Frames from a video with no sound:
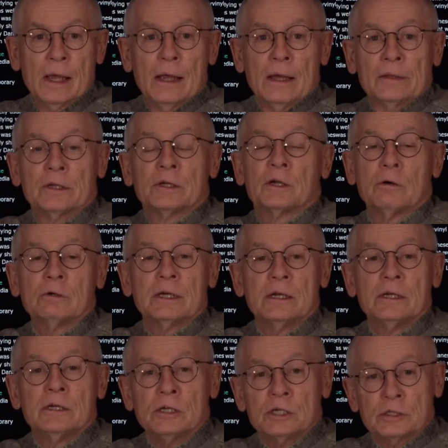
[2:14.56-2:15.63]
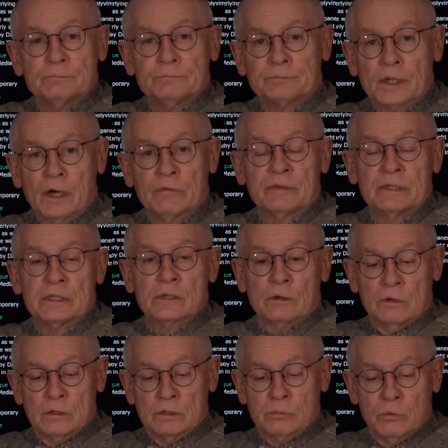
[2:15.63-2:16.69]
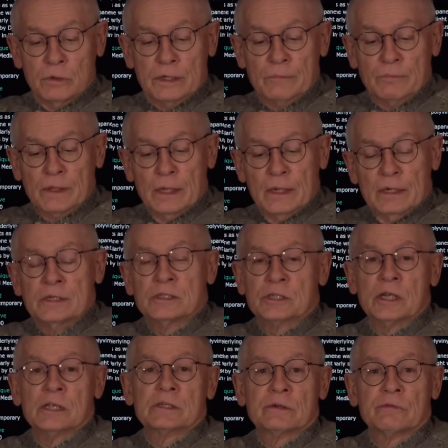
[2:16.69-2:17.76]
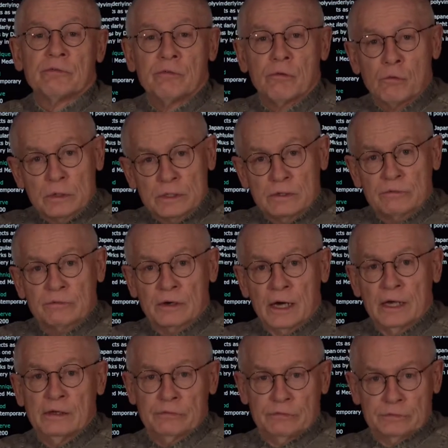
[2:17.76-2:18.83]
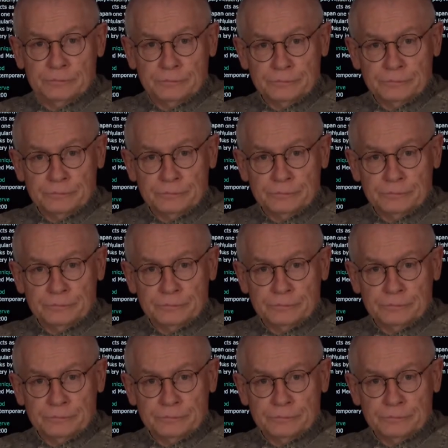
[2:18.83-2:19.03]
The total edition of this artwork is just 45